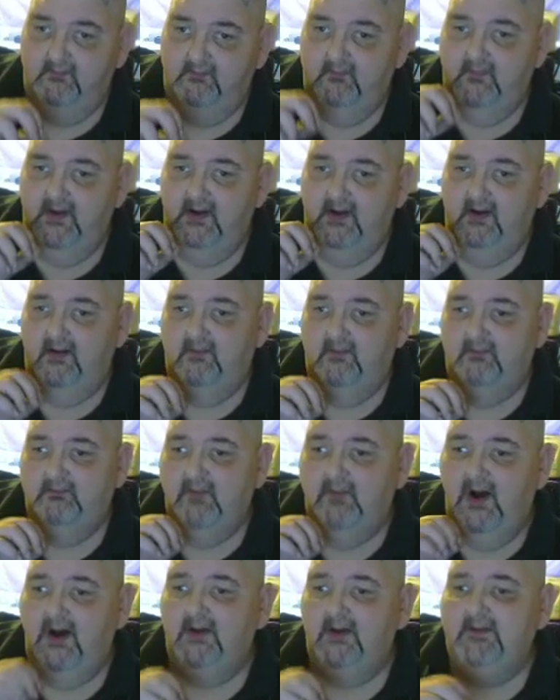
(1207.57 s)

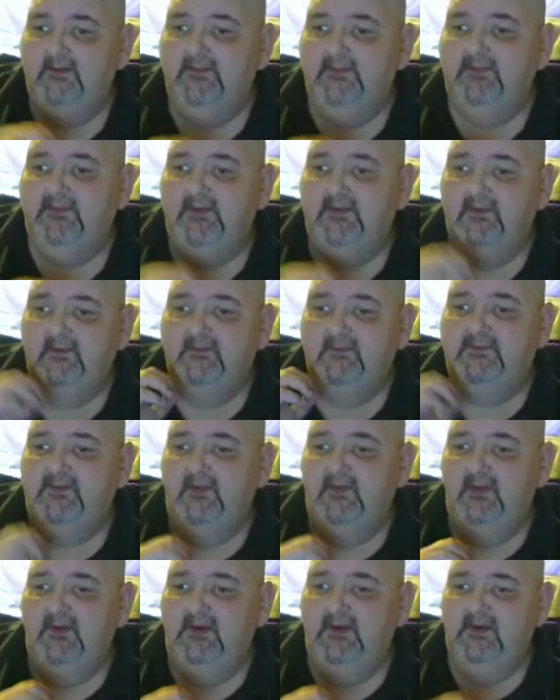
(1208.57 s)
modest
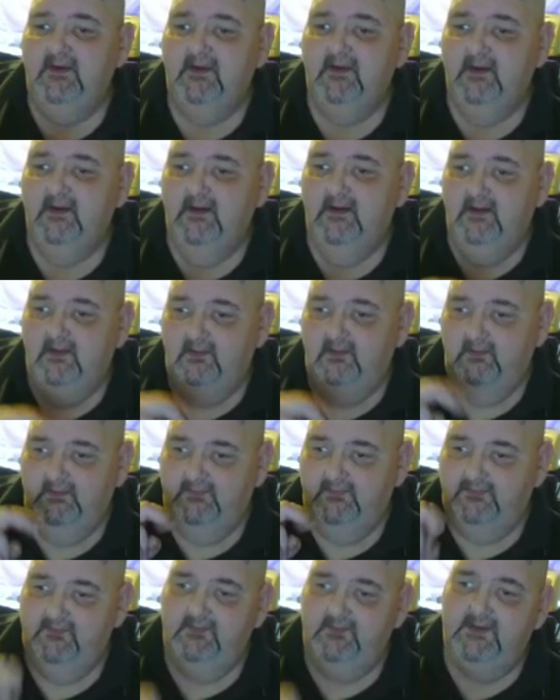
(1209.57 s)
chili with
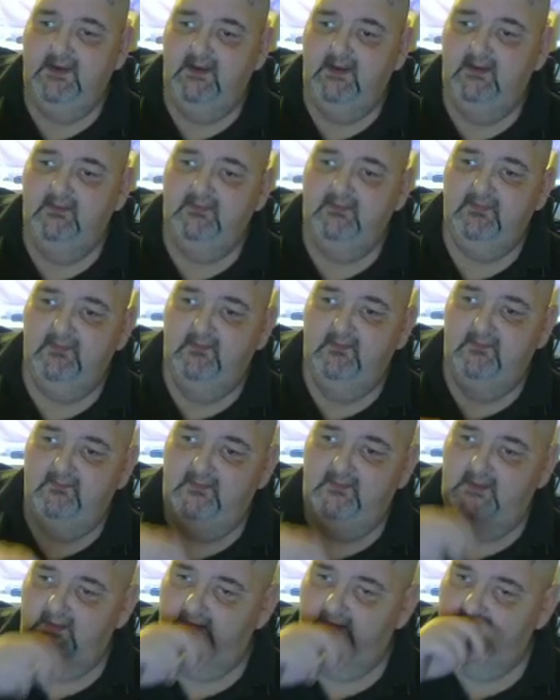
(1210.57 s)
2 cans
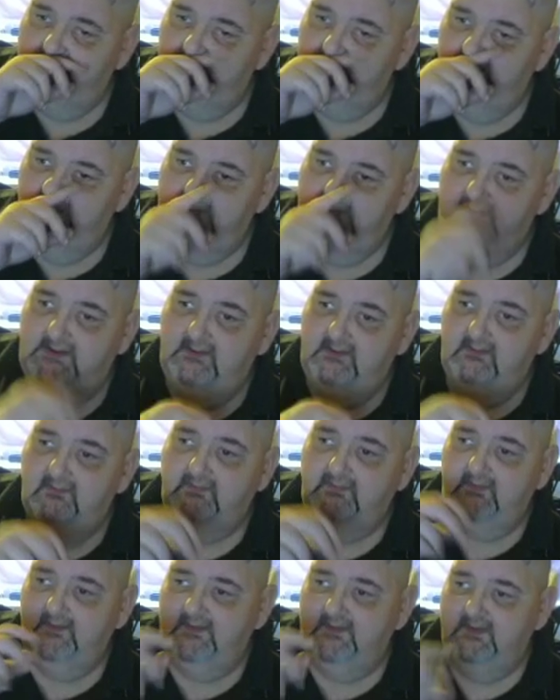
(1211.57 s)
of chili beans,
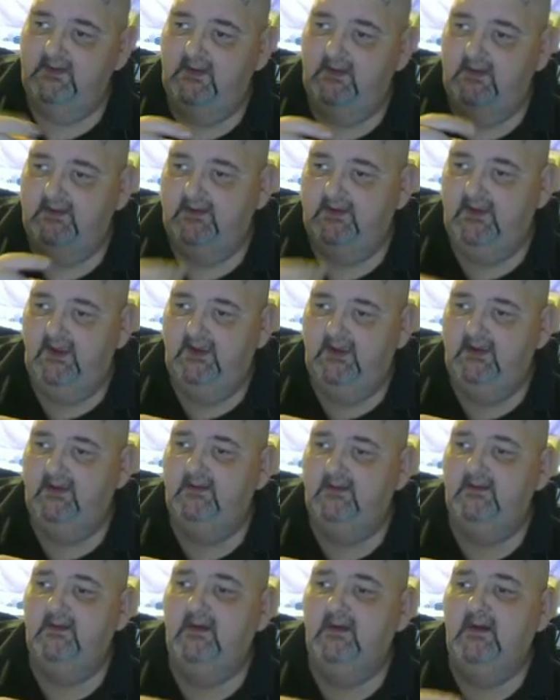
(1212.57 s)
a can
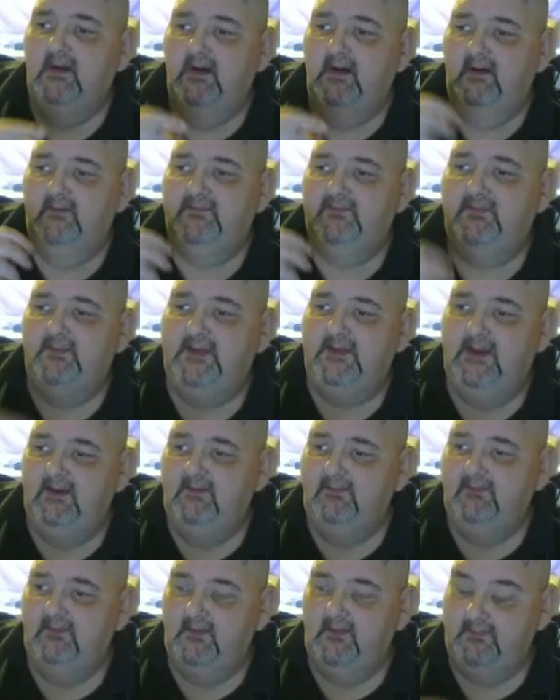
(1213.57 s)
of spaghetti sauce.